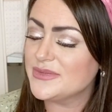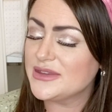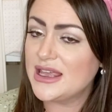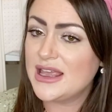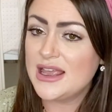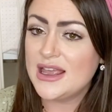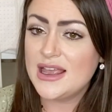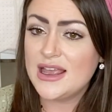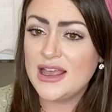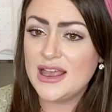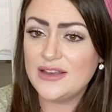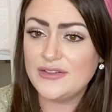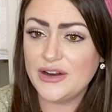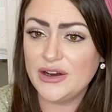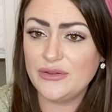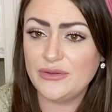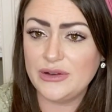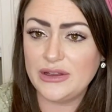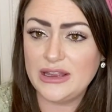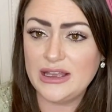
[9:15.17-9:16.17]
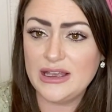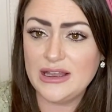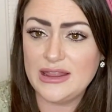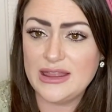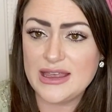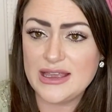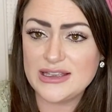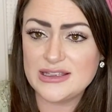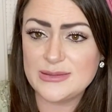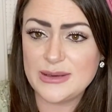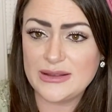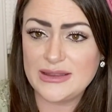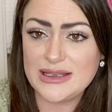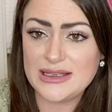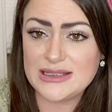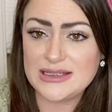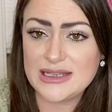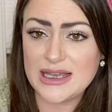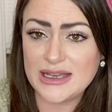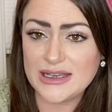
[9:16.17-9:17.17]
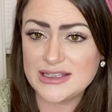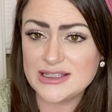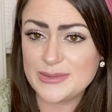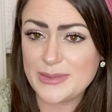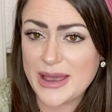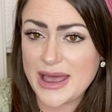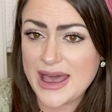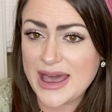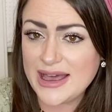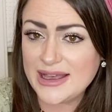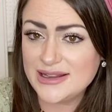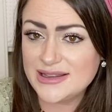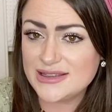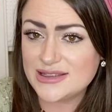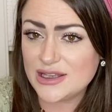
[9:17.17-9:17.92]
I've heard really good things about these Tux pads,